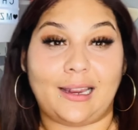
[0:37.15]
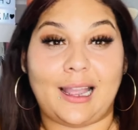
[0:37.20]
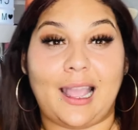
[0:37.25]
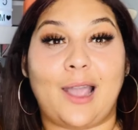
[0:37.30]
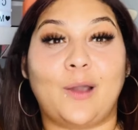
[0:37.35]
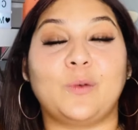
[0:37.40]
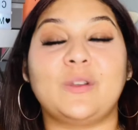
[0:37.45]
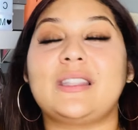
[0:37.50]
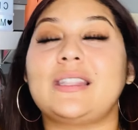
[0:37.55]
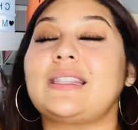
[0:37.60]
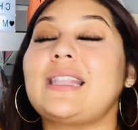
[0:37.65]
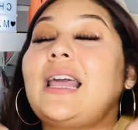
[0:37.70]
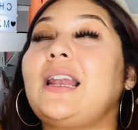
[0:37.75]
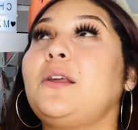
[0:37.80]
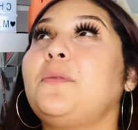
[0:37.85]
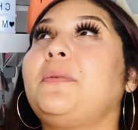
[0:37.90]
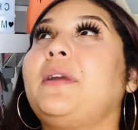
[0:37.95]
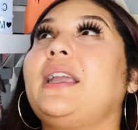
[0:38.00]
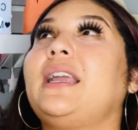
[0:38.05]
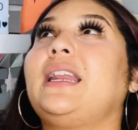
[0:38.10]
I was
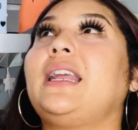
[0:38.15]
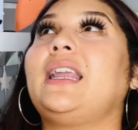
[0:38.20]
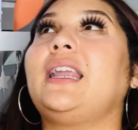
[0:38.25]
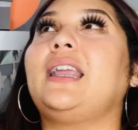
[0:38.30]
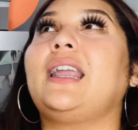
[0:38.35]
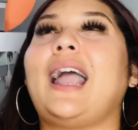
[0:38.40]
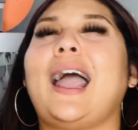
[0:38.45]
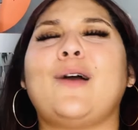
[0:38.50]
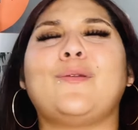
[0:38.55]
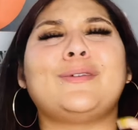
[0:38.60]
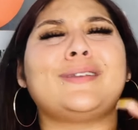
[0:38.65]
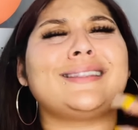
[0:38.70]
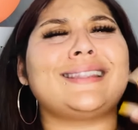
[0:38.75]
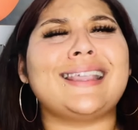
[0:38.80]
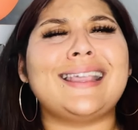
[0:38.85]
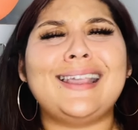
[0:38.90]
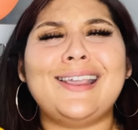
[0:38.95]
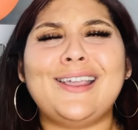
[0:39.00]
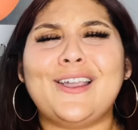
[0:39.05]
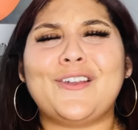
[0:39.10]
celebrating, I was
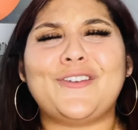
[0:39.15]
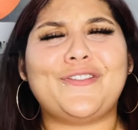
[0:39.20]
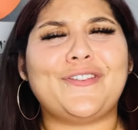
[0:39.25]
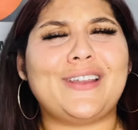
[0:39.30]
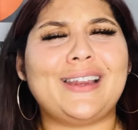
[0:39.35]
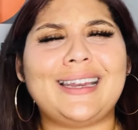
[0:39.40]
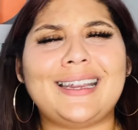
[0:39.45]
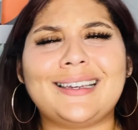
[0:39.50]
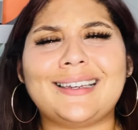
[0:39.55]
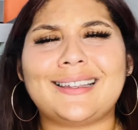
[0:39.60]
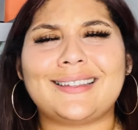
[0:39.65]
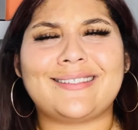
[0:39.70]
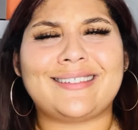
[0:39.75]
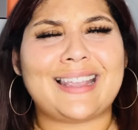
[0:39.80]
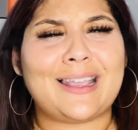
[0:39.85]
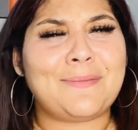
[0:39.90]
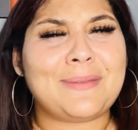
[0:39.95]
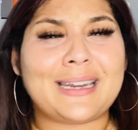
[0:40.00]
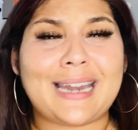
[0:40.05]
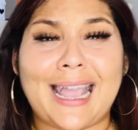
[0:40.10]
feeling the
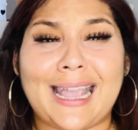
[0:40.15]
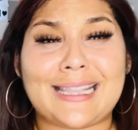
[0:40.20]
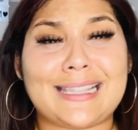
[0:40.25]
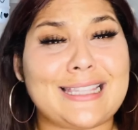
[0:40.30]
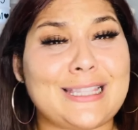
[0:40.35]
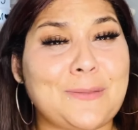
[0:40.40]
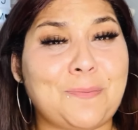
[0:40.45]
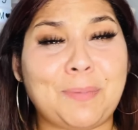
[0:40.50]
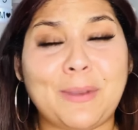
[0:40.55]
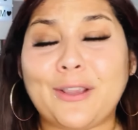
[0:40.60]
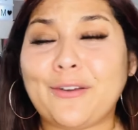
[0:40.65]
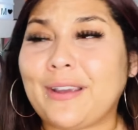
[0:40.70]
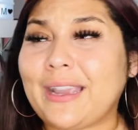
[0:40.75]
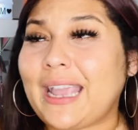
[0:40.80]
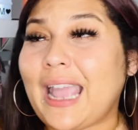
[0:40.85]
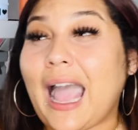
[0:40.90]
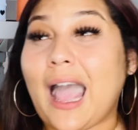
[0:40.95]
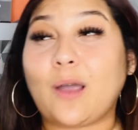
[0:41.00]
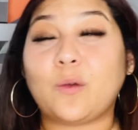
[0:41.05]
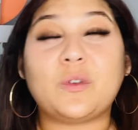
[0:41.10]
Gemini spirit,
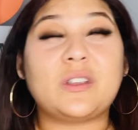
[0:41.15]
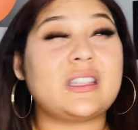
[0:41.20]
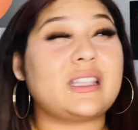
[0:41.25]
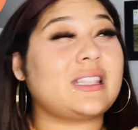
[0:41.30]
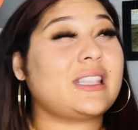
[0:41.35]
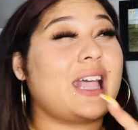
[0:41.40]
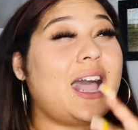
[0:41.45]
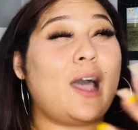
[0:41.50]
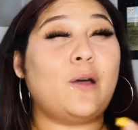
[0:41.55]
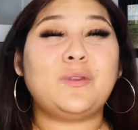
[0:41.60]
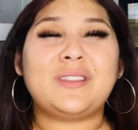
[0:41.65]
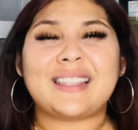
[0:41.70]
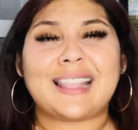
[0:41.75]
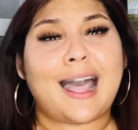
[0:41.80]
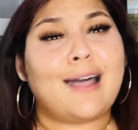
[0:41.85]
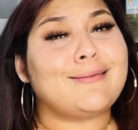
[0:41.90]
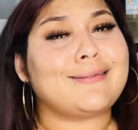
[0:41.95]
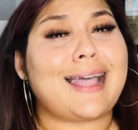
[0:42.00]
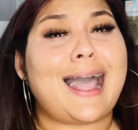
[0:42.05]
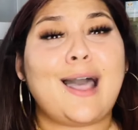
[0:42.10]
I was
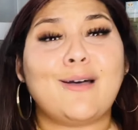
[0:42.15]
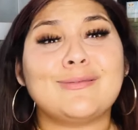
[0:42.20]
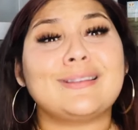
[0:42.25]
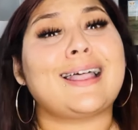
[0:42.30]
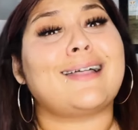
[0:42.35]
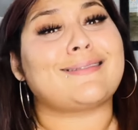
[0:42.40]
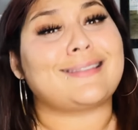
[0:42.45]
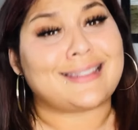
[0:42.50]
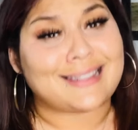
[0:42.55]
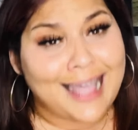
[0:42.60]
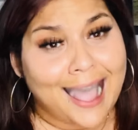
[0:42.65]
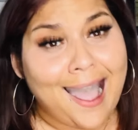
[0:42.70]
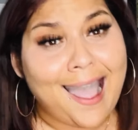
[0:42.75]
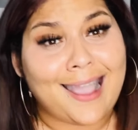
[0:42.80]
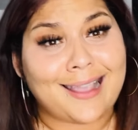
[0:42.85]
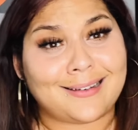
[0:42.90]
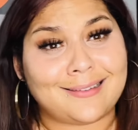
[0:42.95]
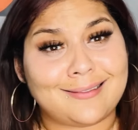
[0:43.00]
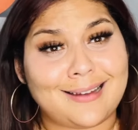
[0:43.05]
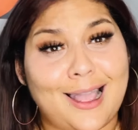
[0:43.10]
outside.
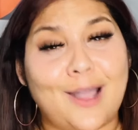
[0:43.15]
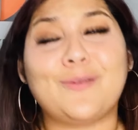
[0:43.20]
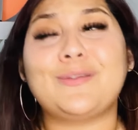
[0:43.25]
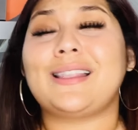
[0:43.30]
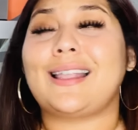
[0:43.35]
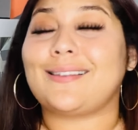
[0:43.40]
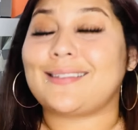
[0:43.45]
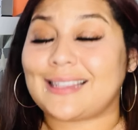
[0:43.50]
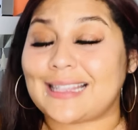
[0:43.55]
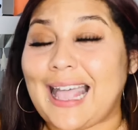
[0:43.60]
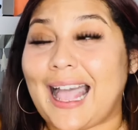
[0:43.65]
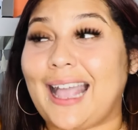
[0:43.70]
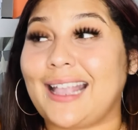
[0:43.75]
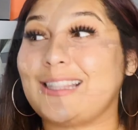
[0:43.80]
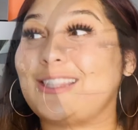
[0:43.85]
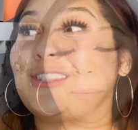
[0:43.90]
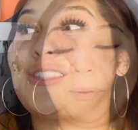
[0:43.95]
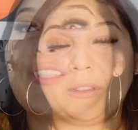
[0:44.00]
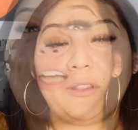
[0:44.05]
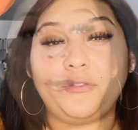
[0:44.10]
I
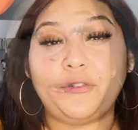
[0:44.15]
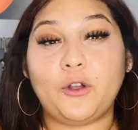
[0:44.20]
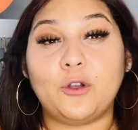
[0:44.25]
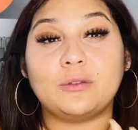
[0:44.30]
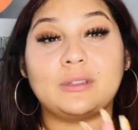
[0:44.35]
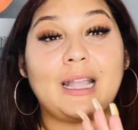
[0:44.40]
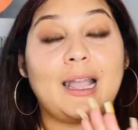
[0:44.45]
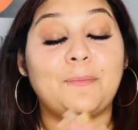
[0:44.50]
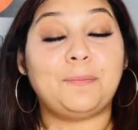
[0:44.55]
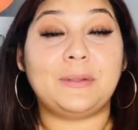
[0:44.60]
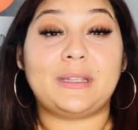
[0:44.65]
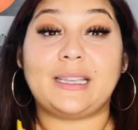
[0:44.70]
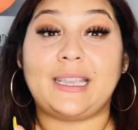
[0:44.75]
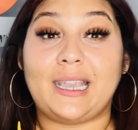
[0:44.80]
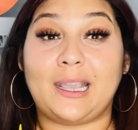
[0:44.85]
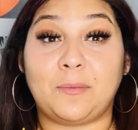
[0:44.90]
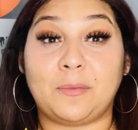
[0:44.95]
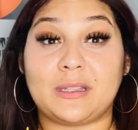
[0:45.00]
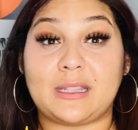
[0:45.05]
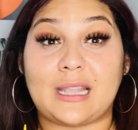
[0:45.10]
go home down, put the
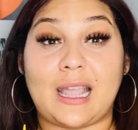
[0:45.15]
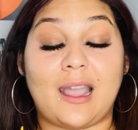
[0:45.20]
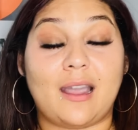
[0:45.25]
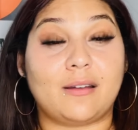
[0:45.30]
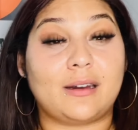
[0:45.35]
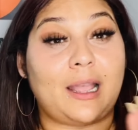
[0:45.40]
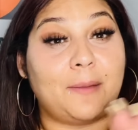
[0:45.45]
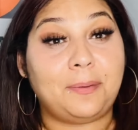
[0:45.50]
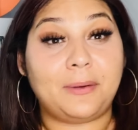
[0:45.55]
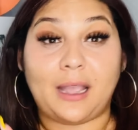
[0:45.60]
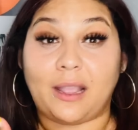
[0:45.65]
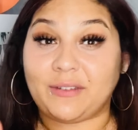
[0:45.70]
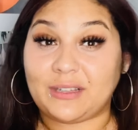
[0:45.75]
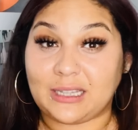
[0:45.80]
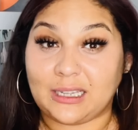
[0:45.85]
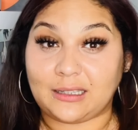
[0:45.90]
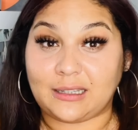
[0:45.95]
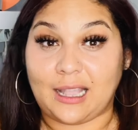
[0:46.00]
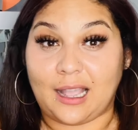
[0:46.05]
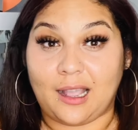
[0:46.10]
camera down, I put
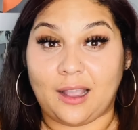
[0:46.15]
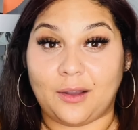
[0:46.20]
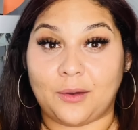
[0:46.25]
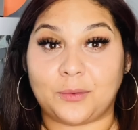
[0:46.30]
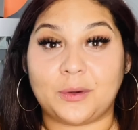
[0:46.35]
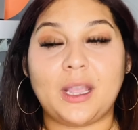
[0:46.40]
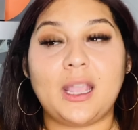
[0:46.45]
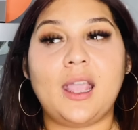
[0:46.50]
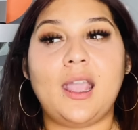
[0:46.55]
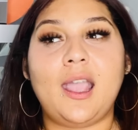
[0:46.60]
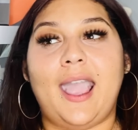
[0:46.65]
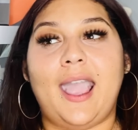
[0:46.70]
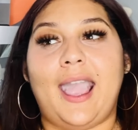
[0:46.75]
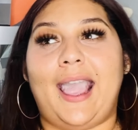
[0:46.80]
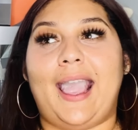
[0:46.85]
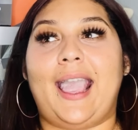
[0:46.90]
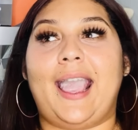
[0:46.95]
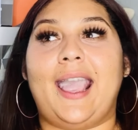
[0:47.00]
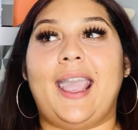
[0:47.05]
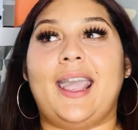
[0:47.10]
everything down,
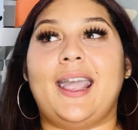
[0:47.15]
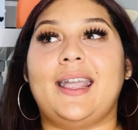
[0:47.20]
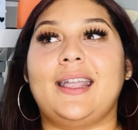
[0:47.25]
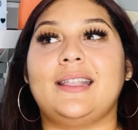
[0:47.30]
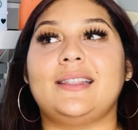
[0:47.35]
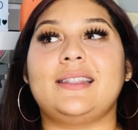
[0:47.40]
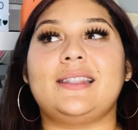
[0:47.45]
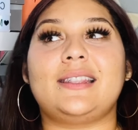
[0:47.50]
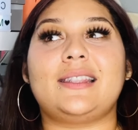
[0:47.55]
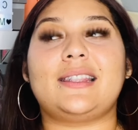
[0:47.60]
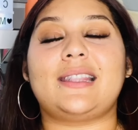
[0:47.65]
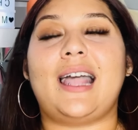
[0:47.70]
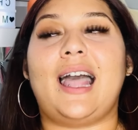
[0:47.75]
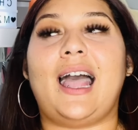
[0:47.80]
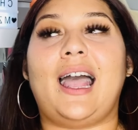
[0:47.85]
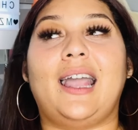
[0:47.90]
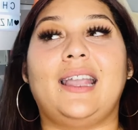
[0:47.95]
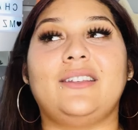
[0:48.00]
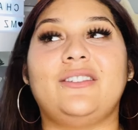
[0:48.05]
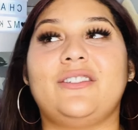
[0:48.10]
and
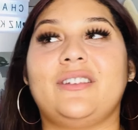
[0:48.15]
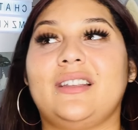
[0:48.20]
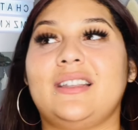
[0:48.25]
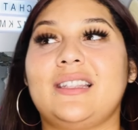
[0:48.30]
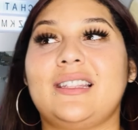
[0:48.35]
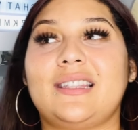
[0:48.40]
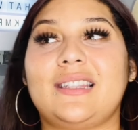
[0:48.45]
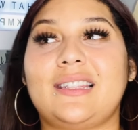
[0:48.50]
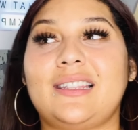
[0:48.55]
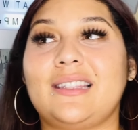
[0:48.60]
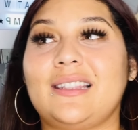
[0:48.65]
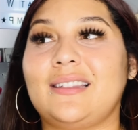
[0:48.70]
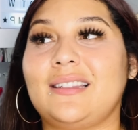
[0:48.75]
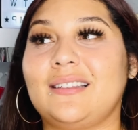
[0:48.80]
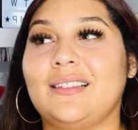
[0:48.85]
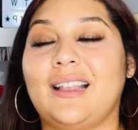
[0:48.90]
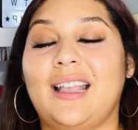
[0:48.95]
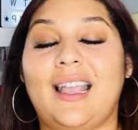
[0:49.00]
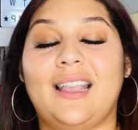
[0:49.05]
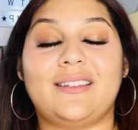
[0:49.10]
I just
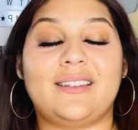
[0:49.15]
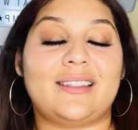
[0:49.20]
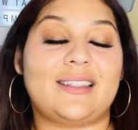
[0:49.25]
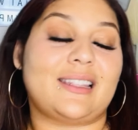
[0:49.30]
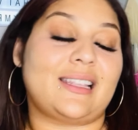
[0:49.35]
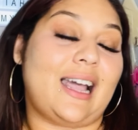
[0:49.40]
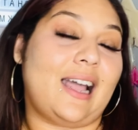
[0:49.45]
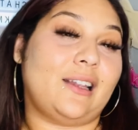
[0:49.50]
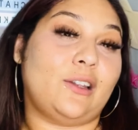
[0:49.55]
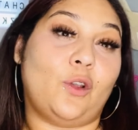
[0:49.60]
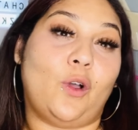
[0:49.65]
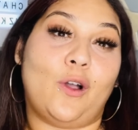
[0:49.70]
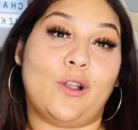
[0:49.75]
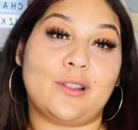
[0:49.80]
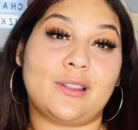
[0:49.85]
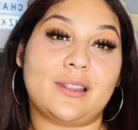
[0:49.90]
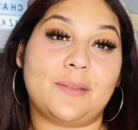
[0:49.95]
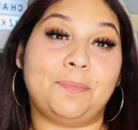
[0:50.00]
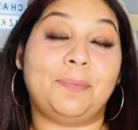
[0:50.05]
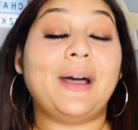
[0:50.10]
got
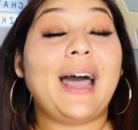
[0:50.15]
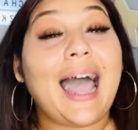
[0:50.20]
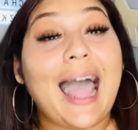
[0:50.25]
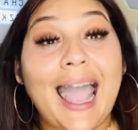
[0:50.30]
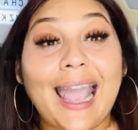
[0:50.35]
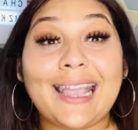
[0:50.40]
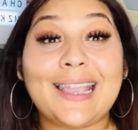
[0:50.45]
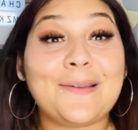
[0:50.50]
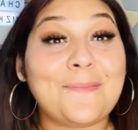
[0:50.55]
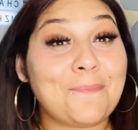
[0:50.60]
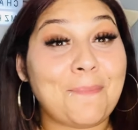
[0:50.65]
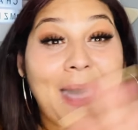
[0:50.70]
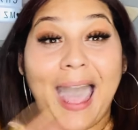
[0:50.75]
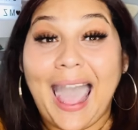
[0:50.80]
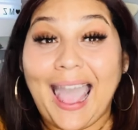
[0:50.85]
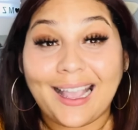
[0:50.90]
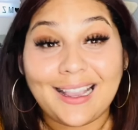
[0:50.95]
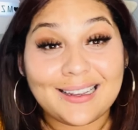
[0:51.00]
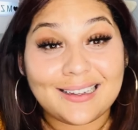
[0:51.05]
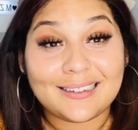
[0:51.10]
lost. But I am
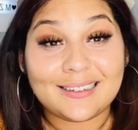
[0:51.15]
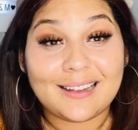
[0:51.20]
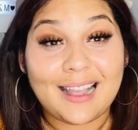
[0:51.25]
back.